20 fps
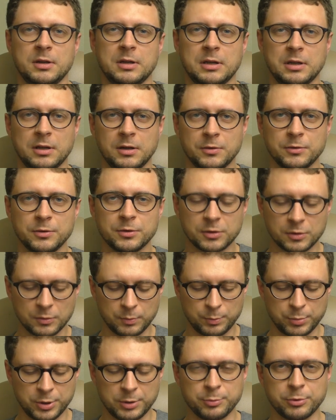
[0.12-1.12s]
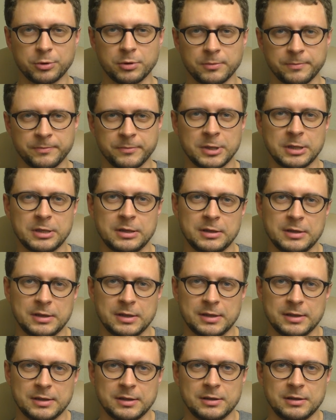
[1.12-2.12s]
Hello YouTube people,
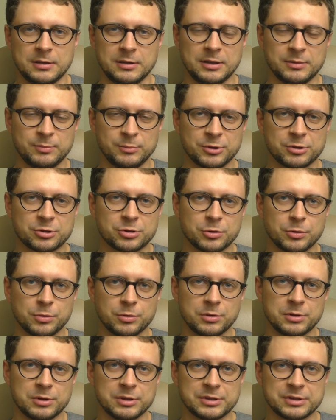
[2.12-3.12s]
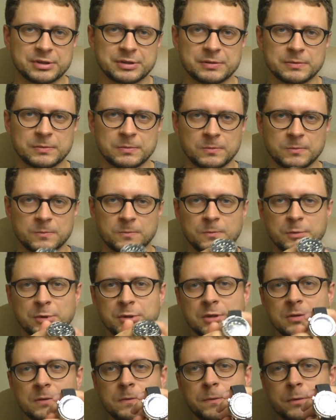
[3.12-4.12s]
let me show you this
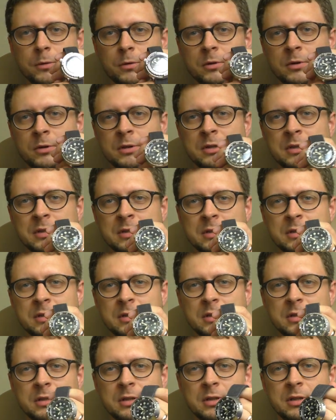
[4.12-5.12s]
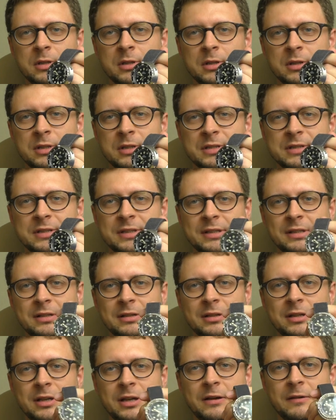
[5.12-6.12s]
wonderful
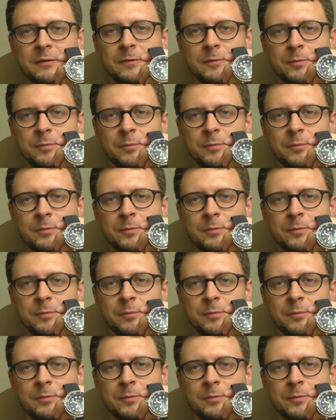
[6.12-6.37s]
Steel Dive